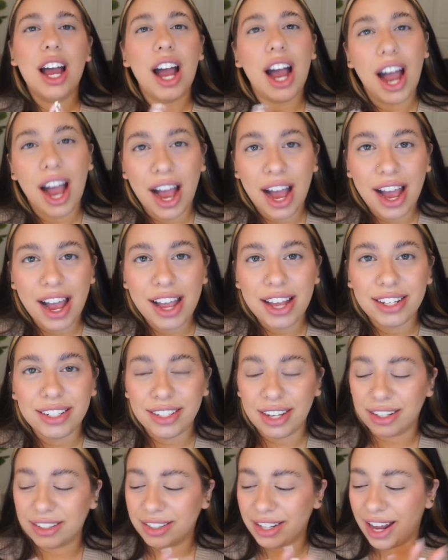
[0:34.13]
I
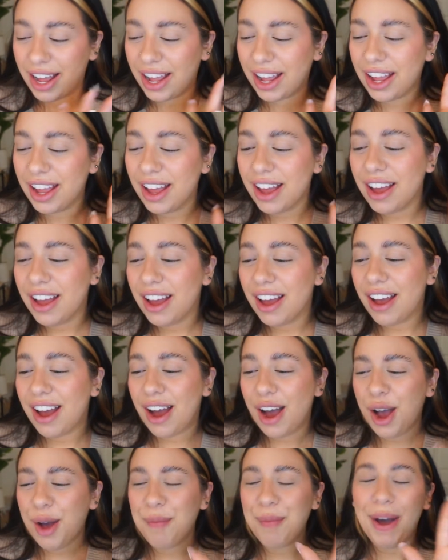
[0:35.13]
suck today.
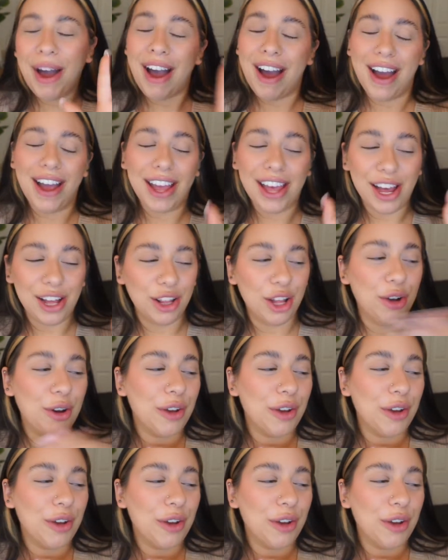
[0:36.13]
Hi, hello.